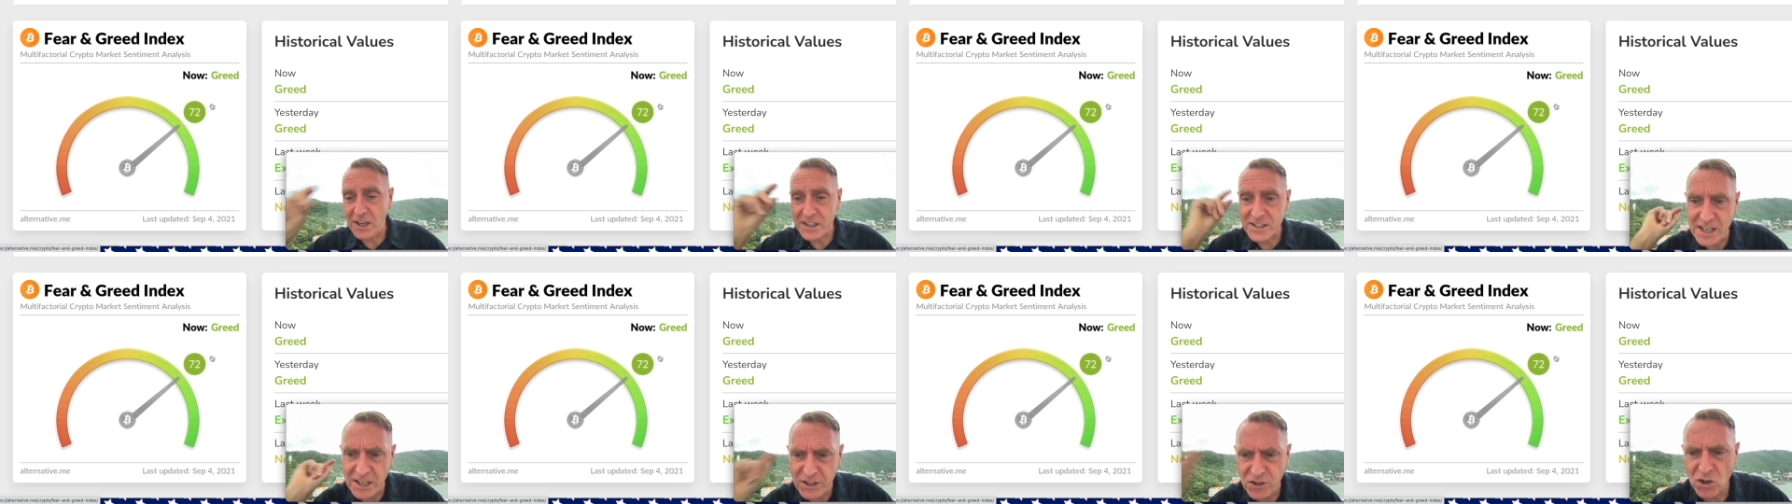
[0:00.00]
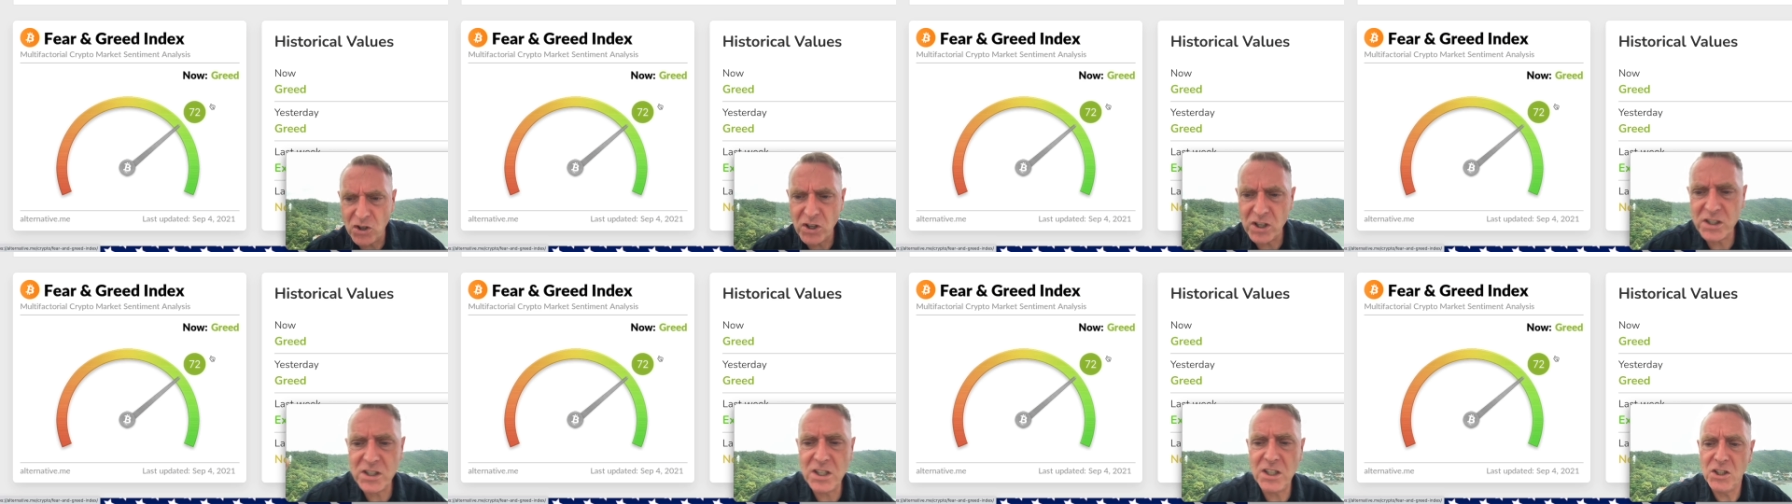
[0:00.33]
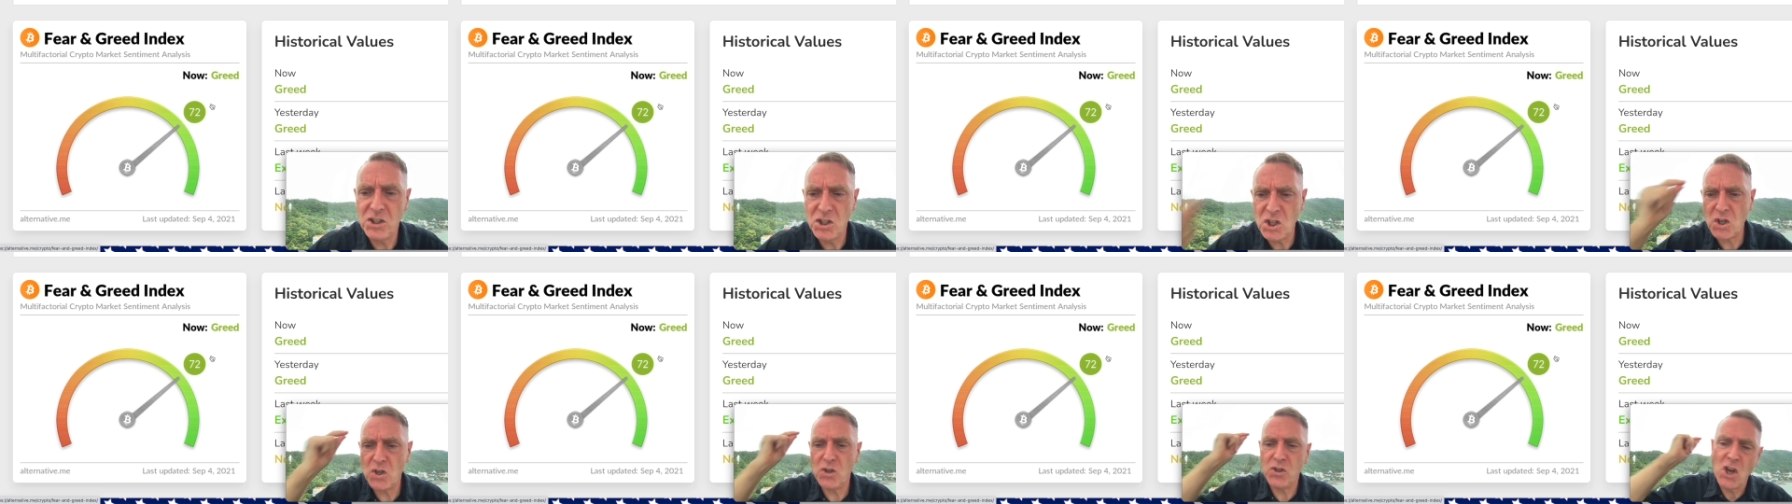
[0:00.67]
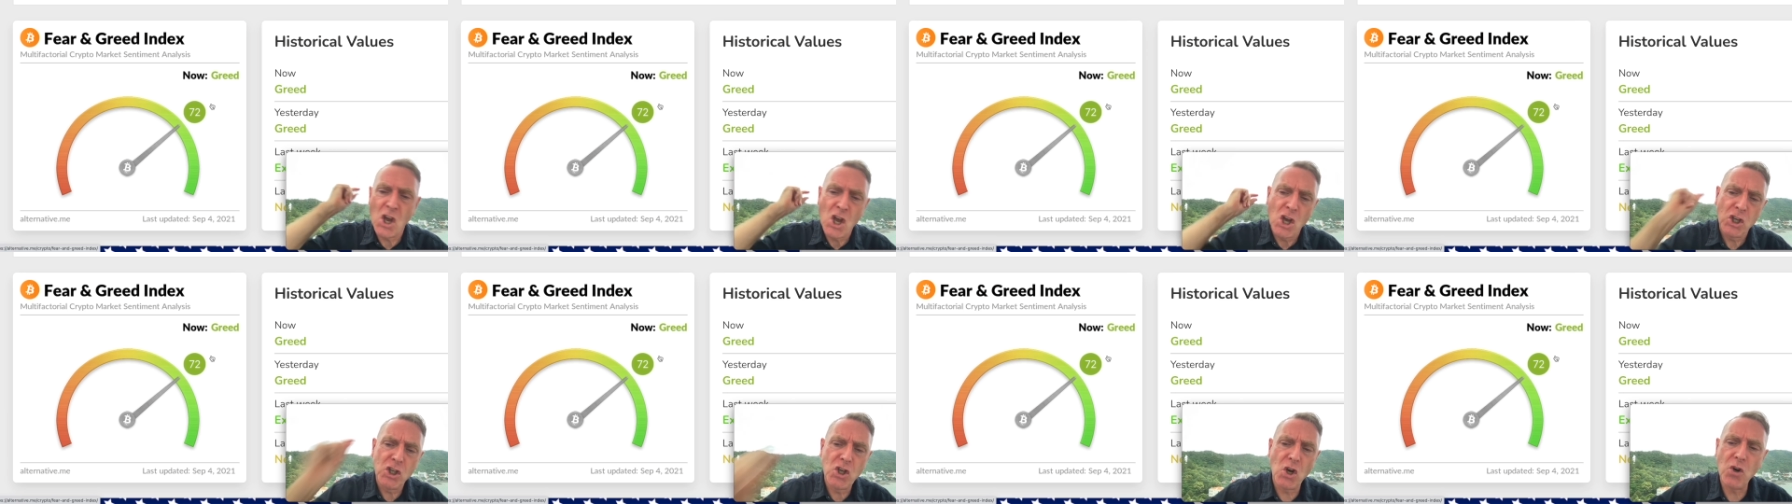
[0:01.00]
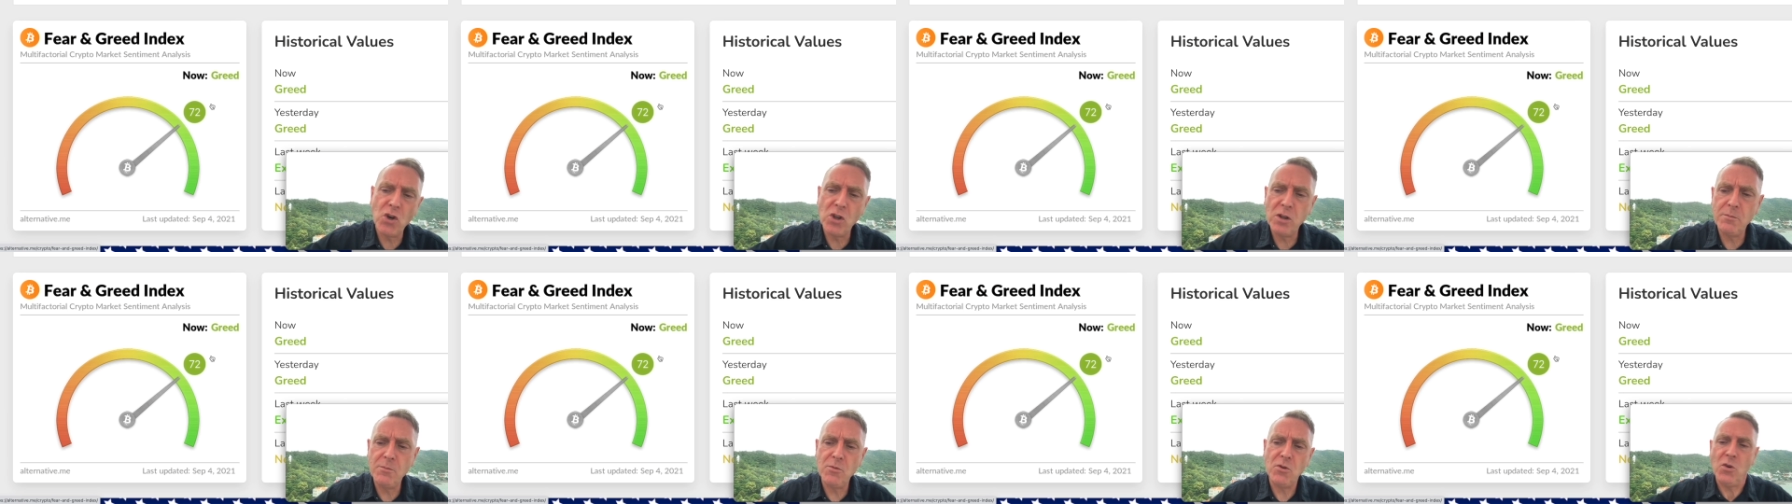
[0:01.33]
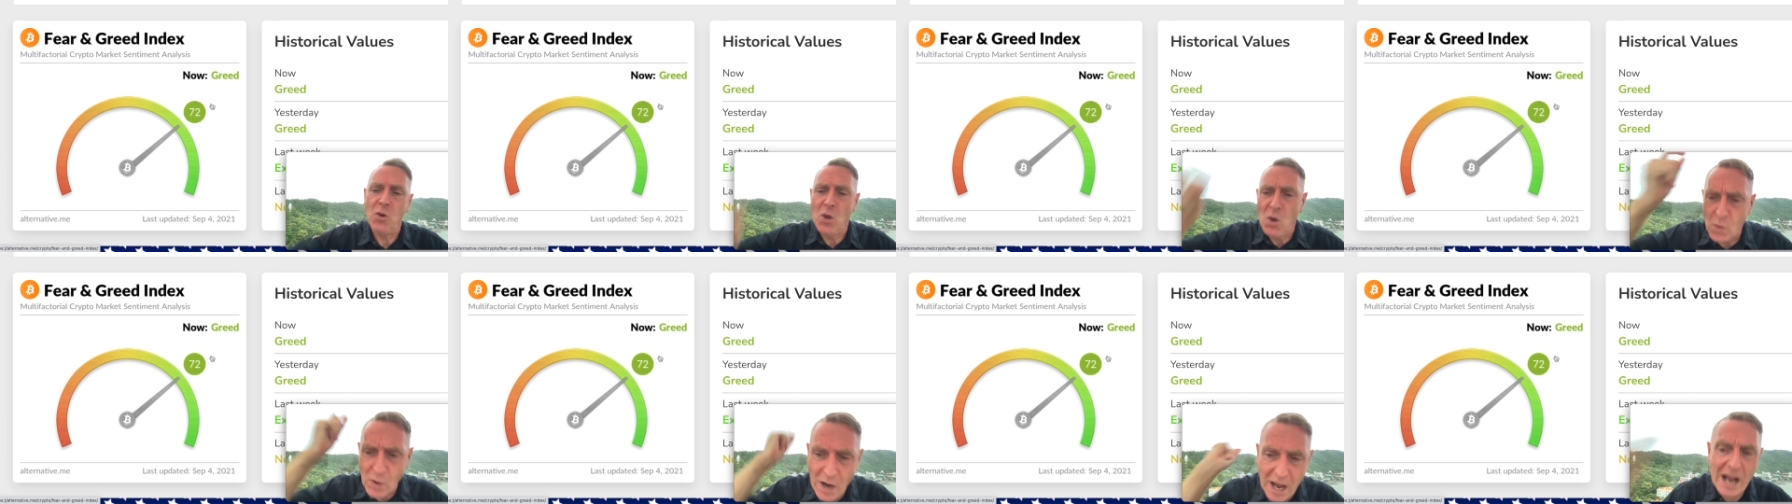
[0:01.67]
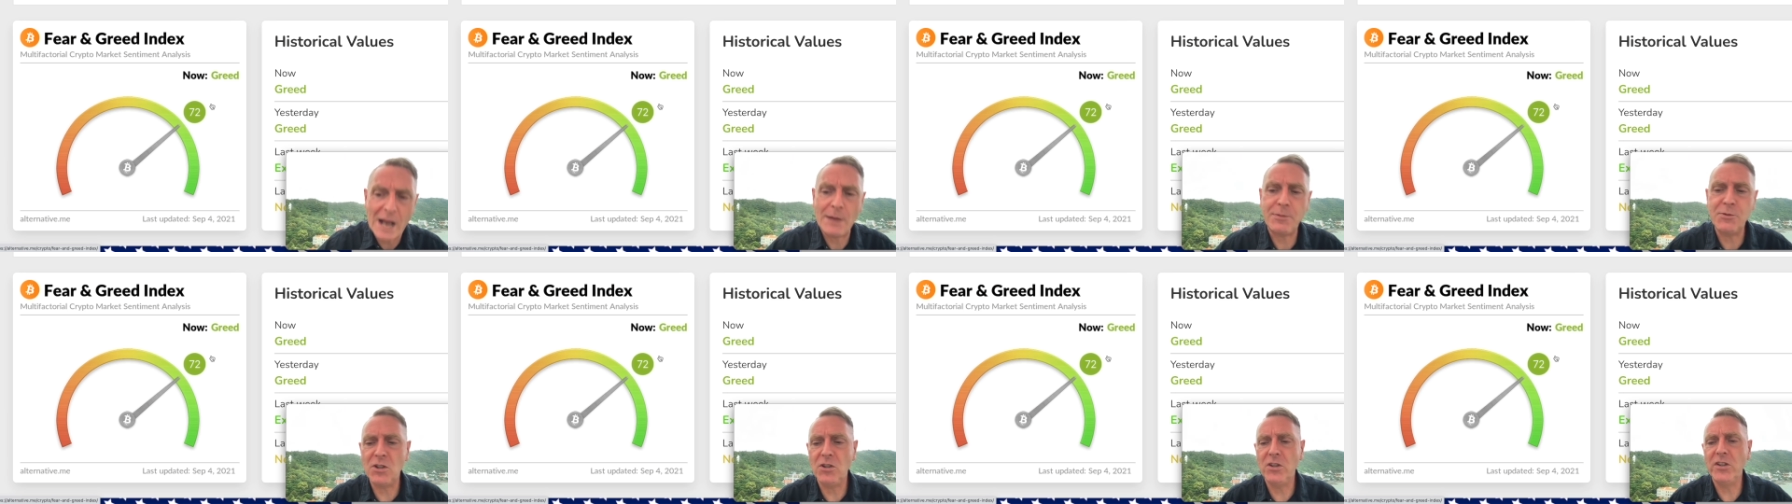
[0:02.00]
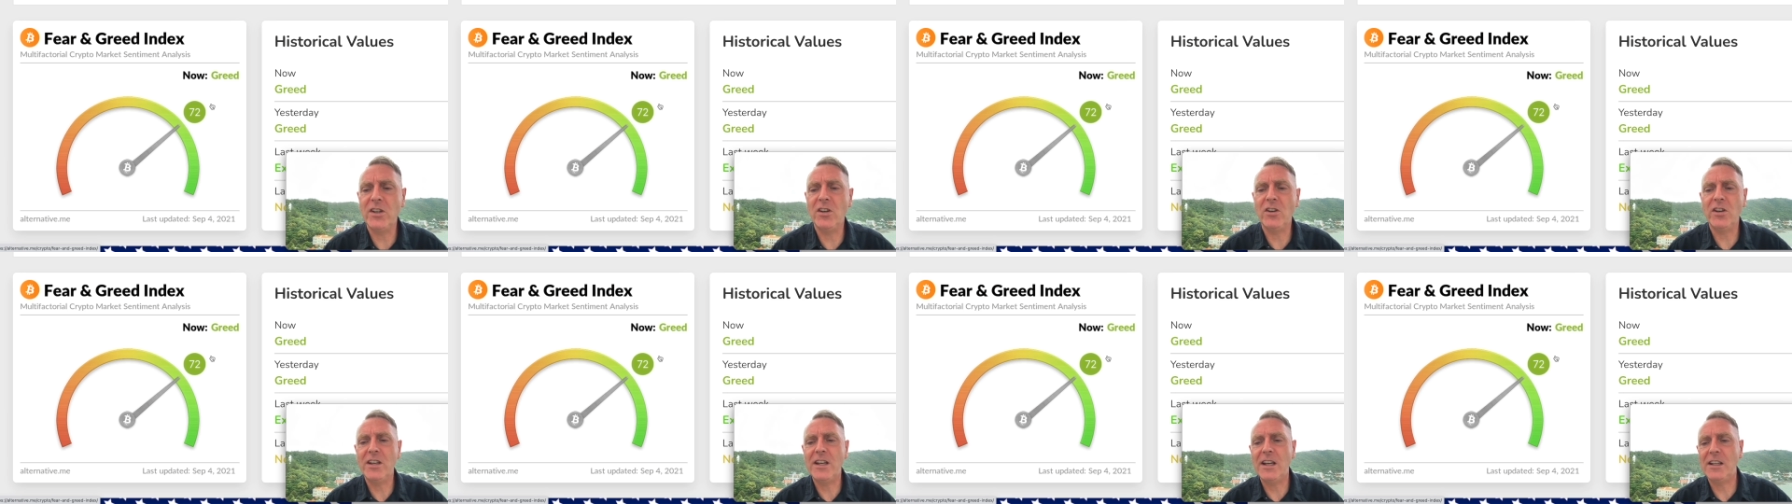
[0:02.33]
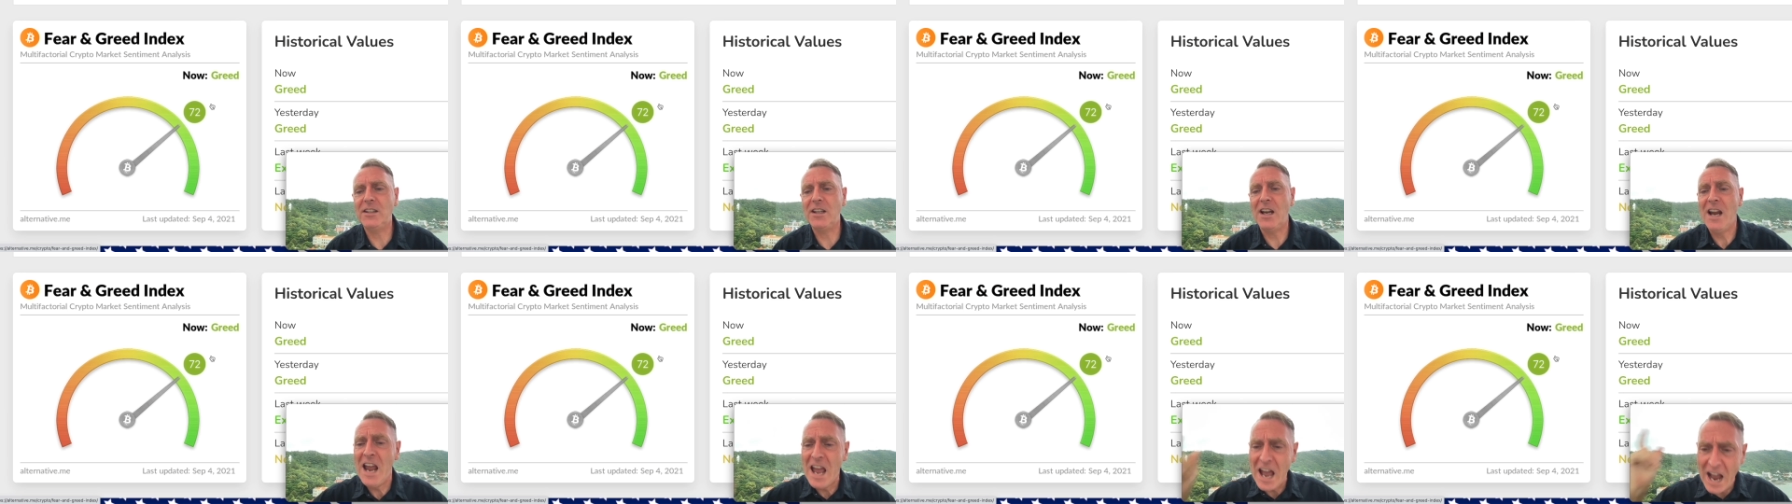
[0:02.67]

and you're going to see Doge go to the moon. We're absolutely going to get there.